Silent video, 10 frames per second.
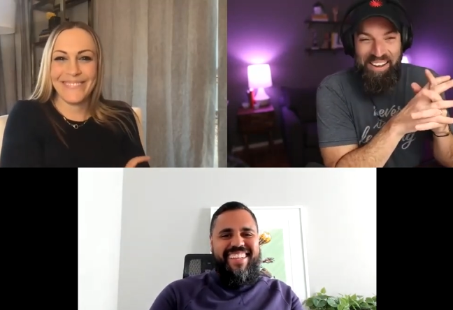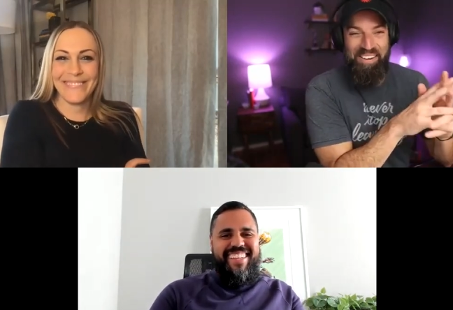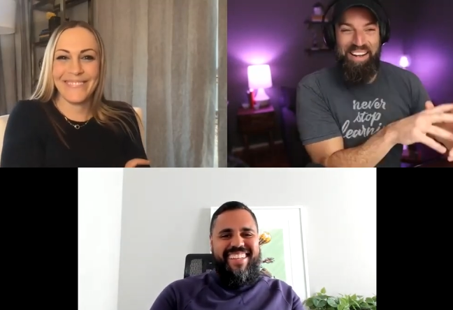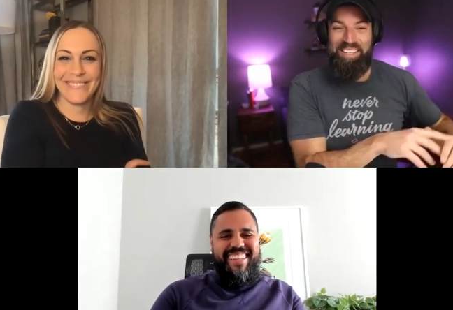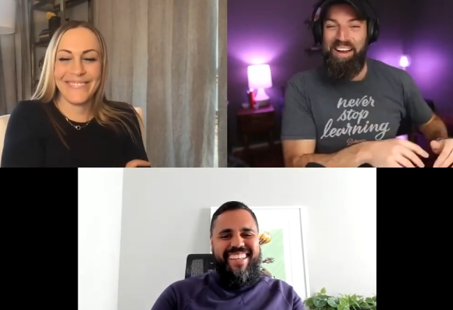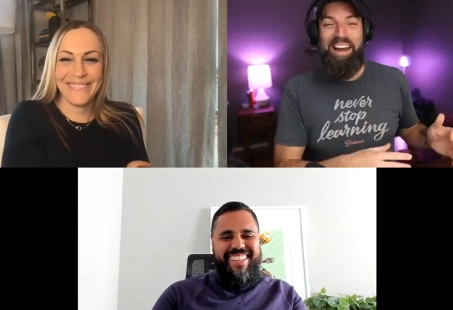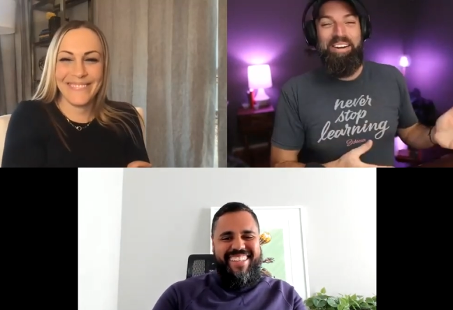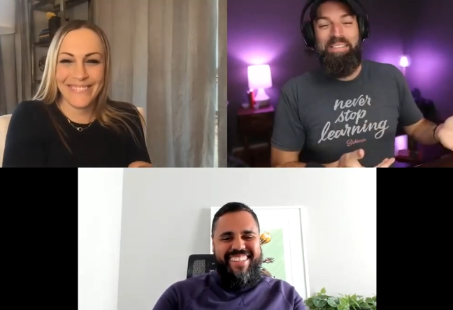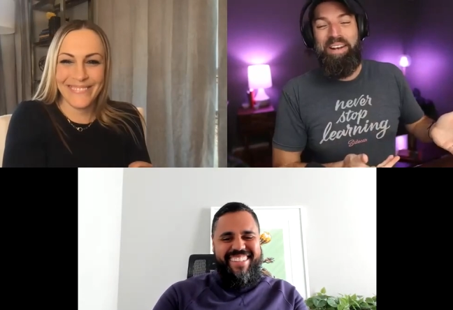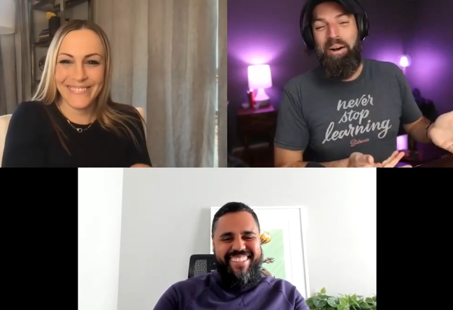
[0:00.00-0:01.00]
Speaker 1: Right. So I don't
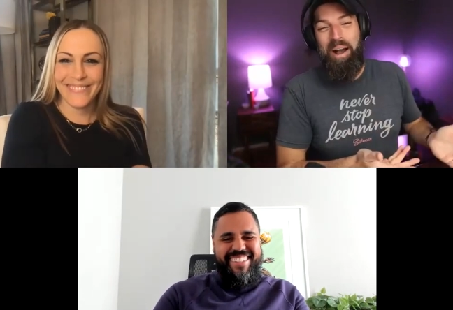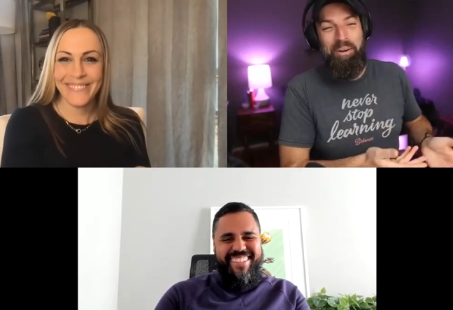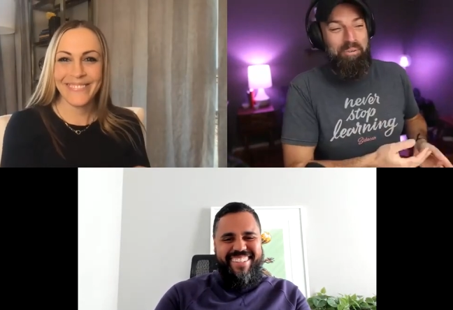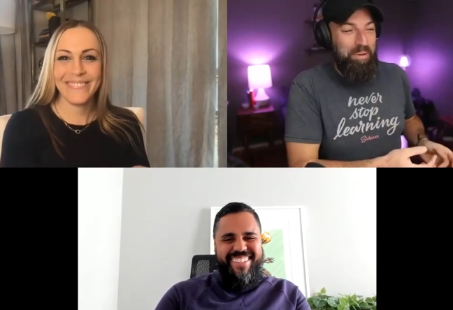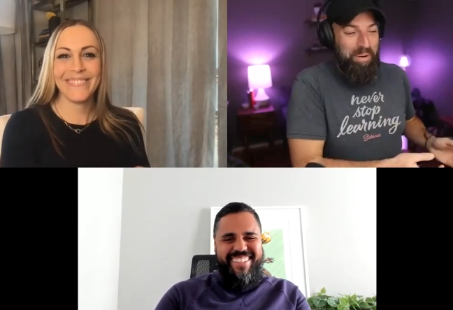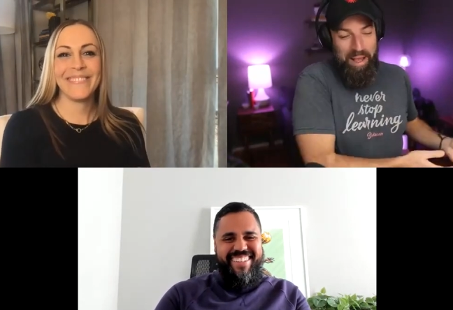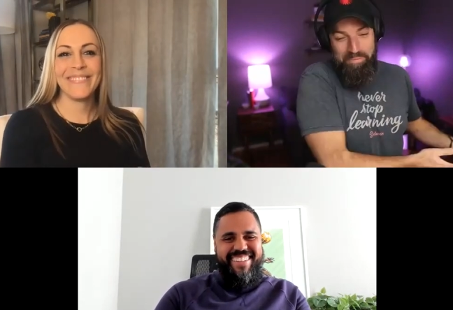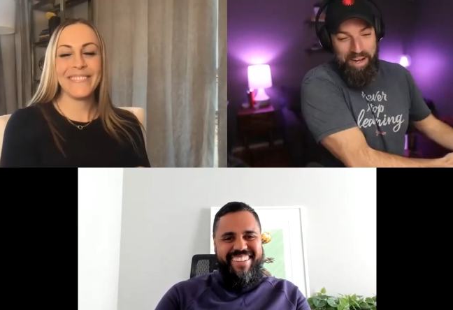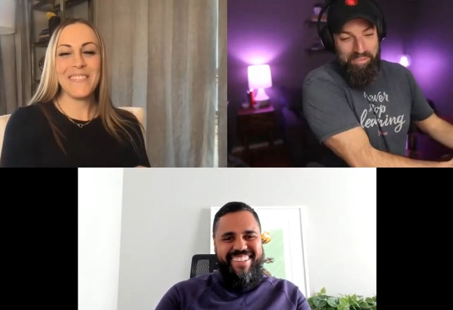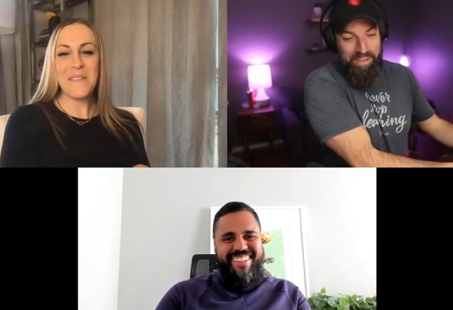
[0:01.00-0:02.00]
even know how it went, but I
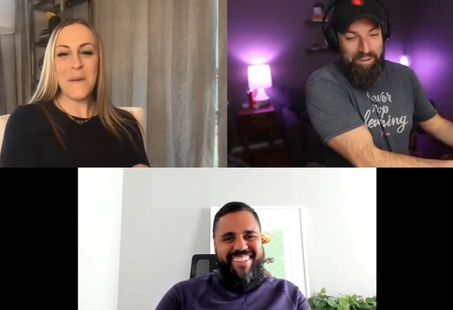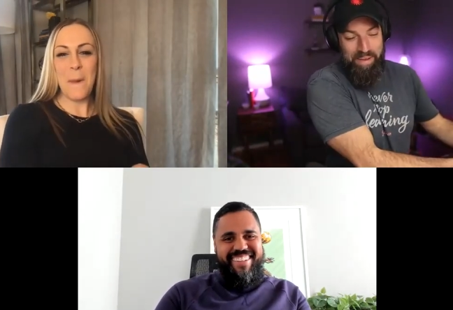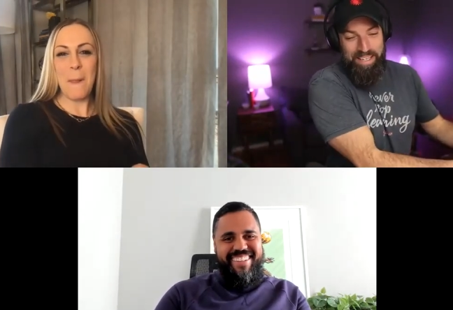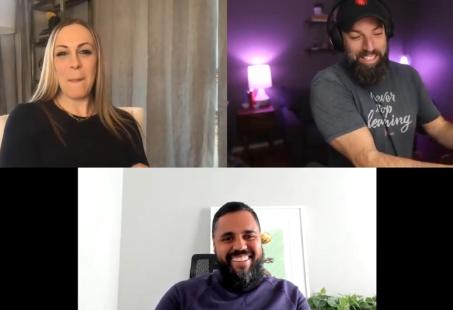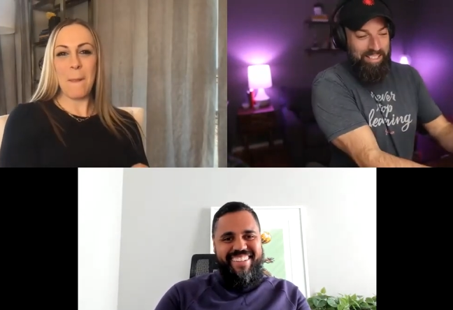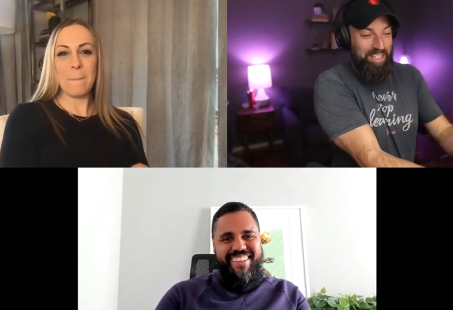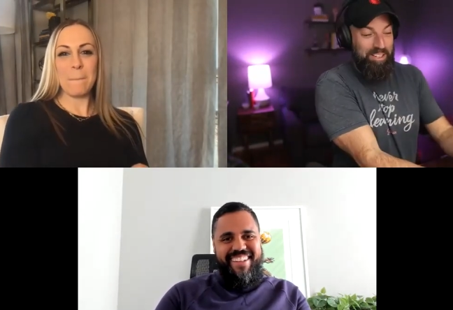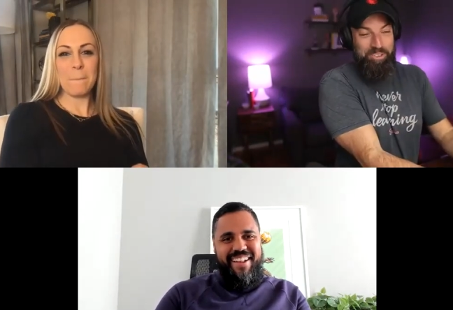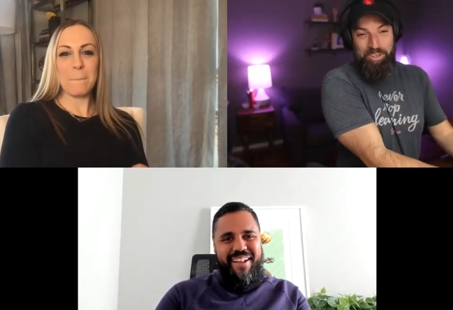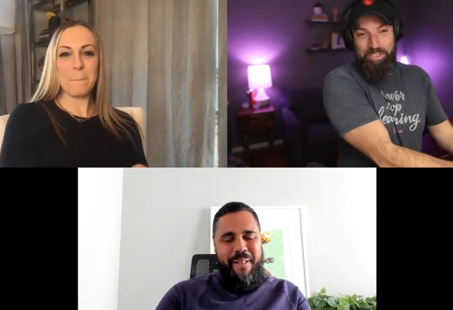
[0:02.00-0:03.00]
might have like messaged
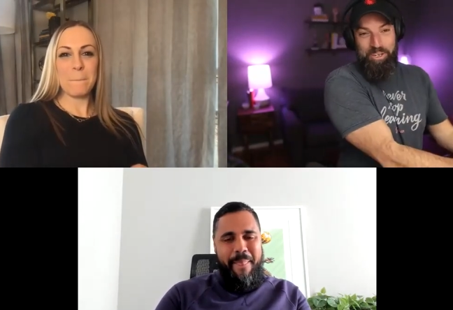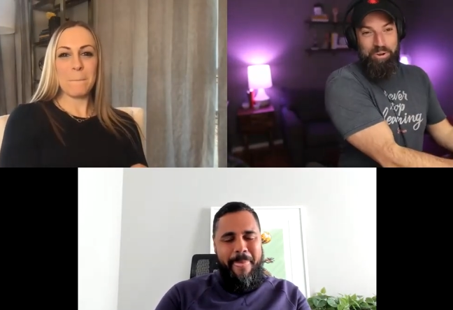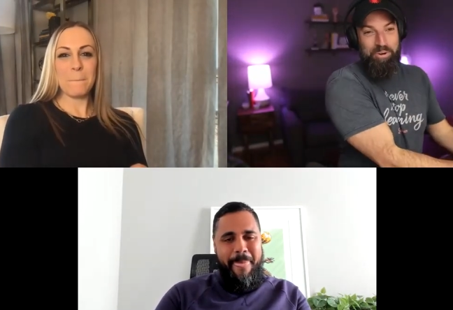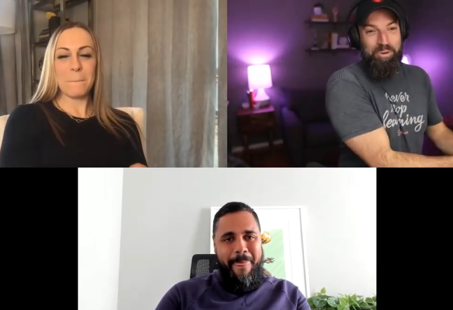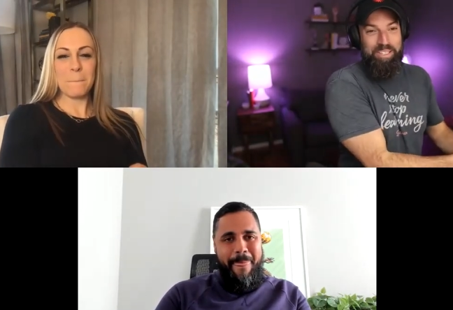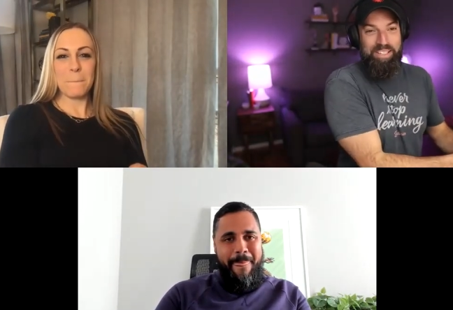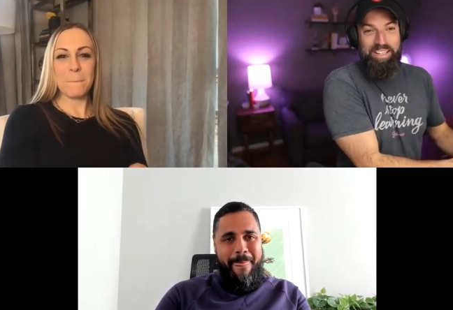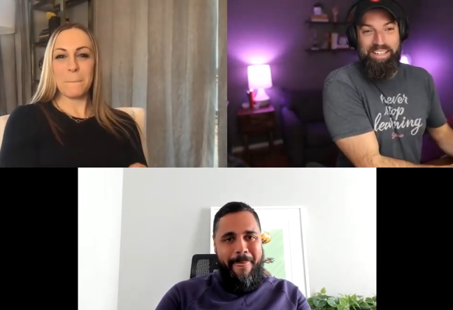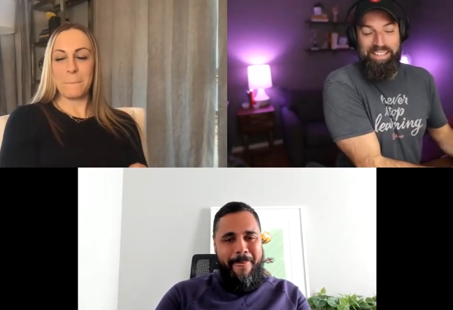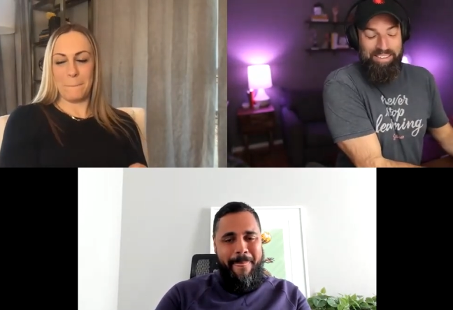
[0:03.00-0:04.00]
either Sergio or Marissa,
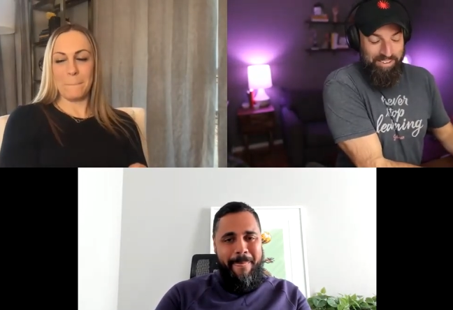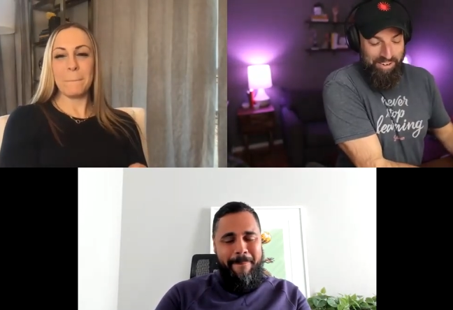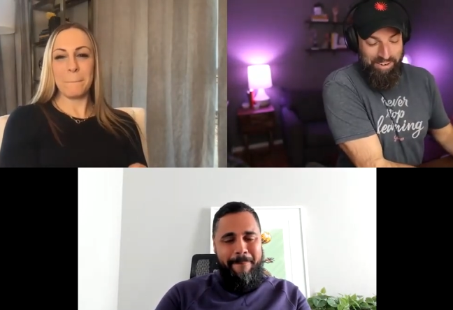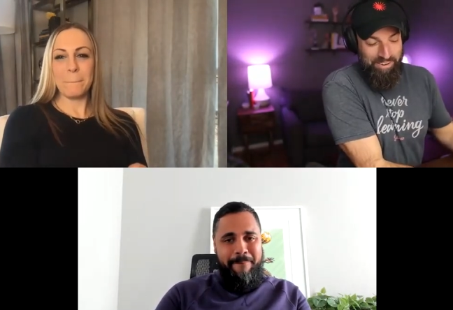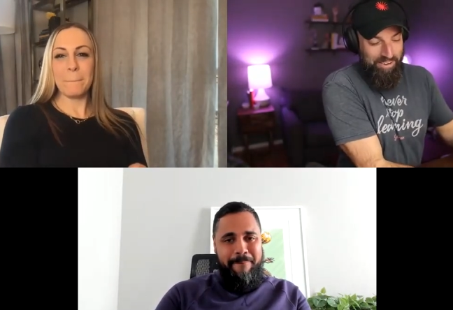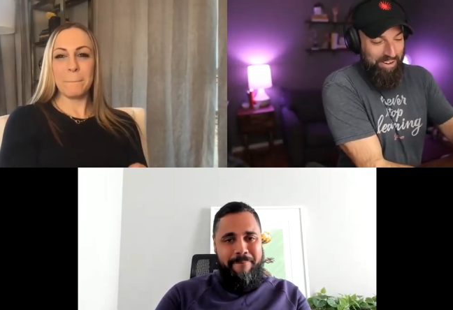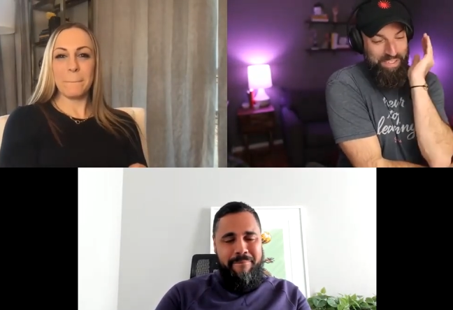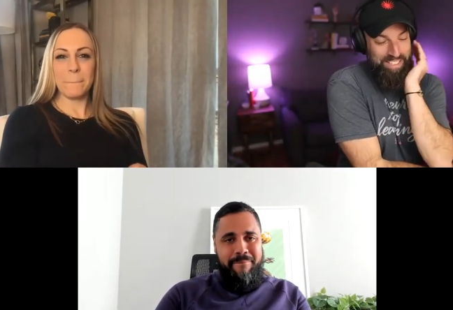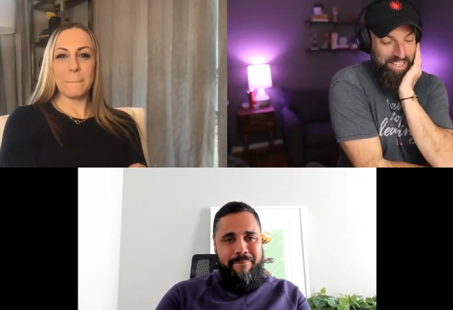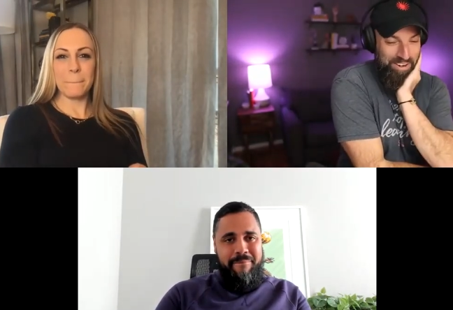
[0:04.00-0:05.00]
like or or
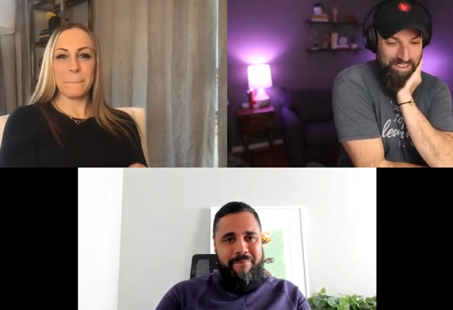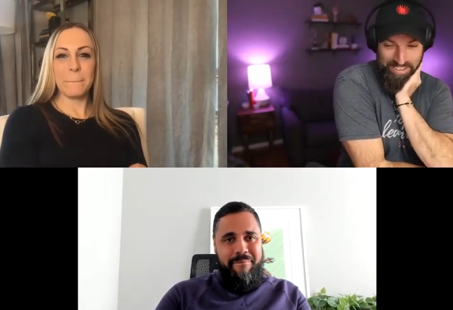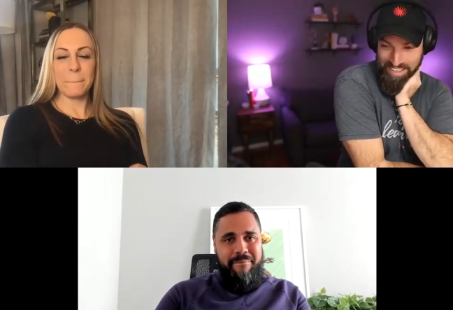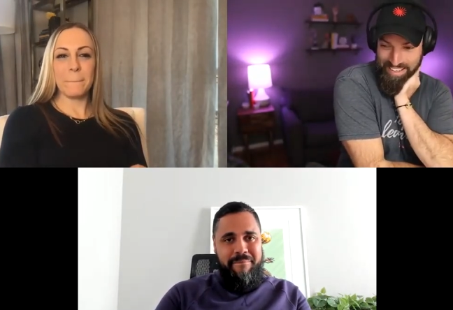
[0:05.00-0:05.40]
Sarah.